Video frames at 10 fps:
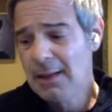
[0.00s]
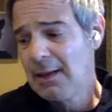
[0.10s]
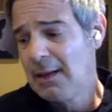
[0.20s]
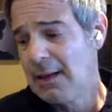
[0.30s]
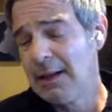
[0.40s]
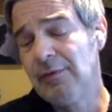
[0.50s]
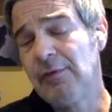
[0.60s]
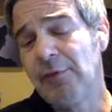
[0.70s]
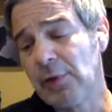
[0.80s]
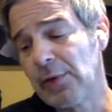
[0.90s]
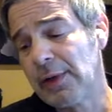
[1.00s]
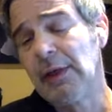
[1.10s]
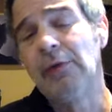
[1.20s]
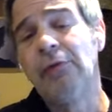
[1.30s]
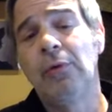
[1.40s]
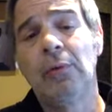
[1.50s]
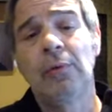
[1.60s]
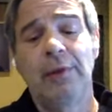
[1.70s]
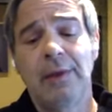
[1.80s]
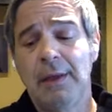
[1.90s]
uh, even further into
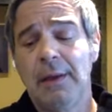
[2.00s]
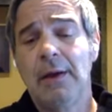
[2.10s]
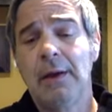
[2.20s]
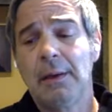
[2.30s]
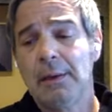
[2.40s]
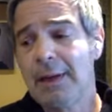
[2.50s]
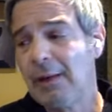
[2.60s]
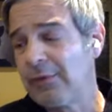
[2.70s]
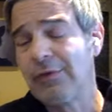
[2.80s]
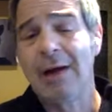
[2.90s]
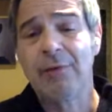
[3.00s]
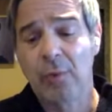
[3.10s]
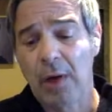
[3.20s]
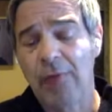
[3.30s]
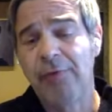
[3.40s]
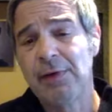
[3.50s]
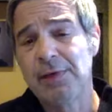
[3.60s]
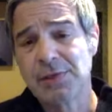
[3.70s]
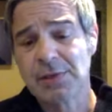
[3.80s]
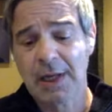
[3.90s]
the uh, now the sovereign wealth
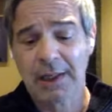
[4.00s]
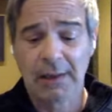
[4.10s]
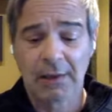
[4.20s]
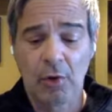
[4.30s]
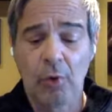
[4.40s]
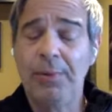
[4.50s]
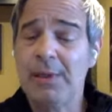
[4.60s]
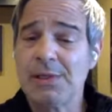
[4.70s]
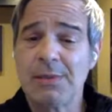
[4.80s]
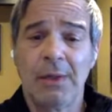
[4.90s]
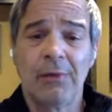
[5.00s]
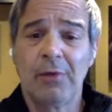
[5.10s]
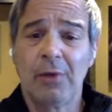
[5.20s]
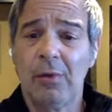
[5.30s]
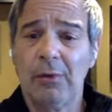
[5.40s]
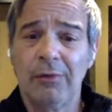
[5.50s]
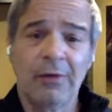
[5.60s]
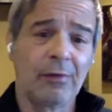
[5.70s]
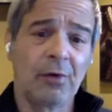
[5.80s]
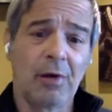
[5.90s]
funds are taking copious amounts of gold and
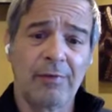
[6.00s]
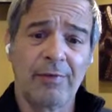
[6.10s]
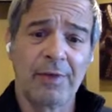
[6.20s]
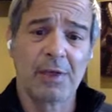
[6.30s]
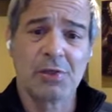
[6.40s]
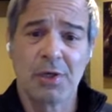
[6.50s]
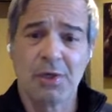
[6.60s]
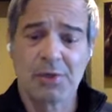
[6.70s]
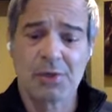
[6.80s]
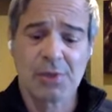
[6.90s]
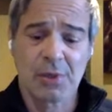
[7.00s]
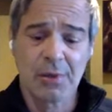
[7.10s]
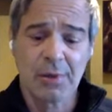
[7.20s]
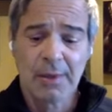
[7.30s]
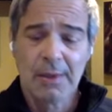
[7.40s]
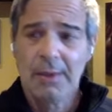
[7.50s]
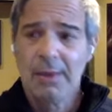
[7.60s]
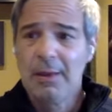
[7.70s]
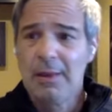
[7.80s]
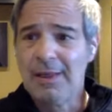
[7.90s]
silver off of the exchanges. So
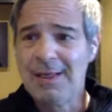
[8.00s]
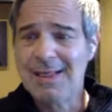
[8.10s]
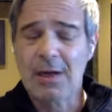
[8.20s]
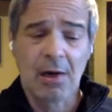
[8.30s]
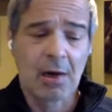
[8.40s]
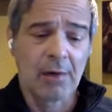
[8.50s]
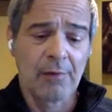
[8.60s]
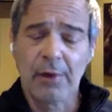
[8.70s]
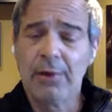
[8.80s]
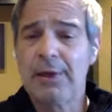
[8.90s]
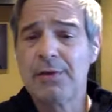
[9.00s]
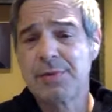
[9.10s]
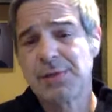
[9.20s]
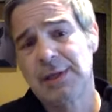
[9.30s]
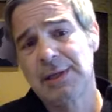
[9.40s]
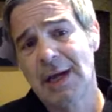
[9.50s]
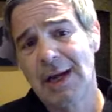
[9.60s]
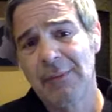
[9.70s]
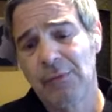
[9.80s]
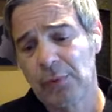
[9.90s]
these are very interesting
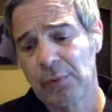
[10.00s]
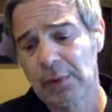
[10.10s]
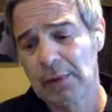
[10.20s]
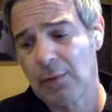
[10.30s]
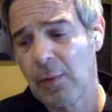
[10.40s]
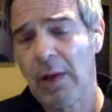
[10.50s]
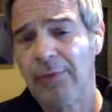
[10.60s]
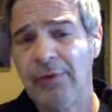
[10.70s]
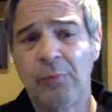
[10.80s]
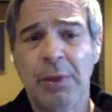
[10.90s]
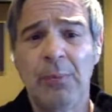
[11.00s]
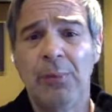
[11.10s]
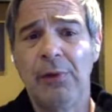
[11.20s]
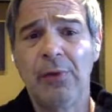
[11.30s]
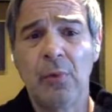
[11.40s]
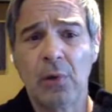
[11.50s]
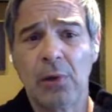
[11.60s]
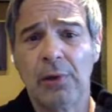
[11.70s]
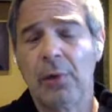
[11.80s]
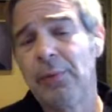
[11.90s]
times where the wealthiest people in the world